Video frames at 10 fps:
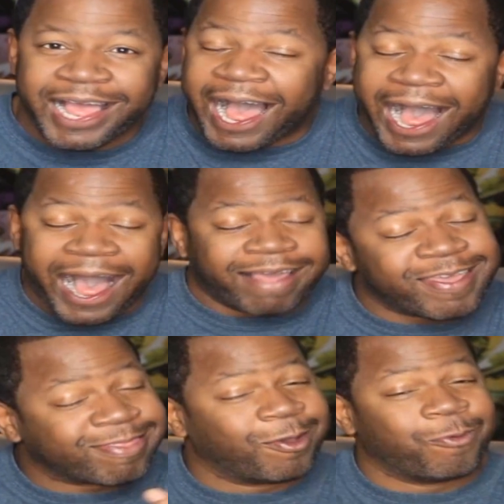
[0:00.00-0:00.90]
I
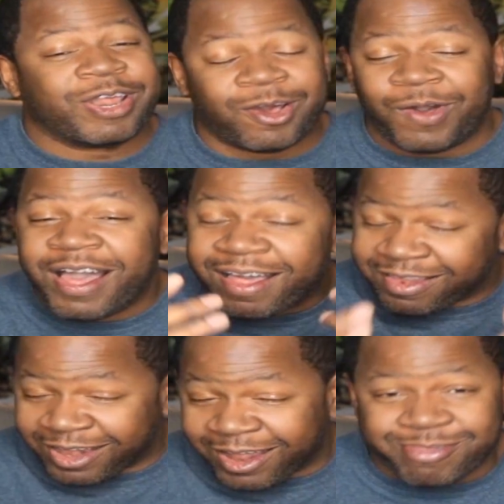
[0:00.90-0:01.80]
think the widow
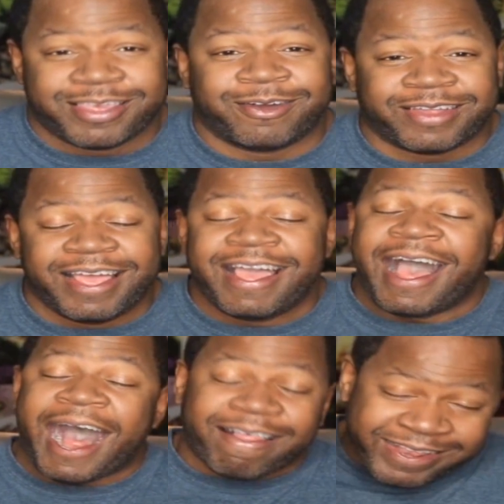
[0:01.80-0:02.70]
loves Tilda.
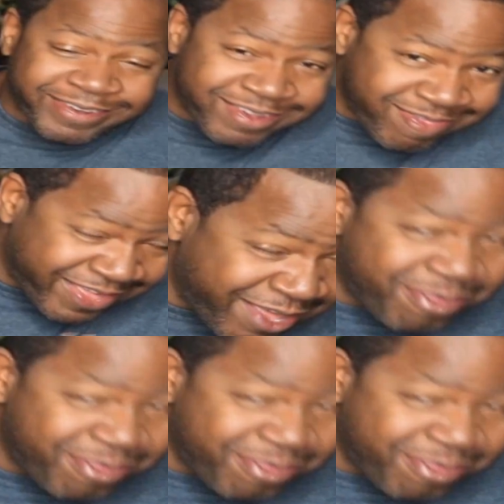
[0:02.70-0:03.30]
I think to this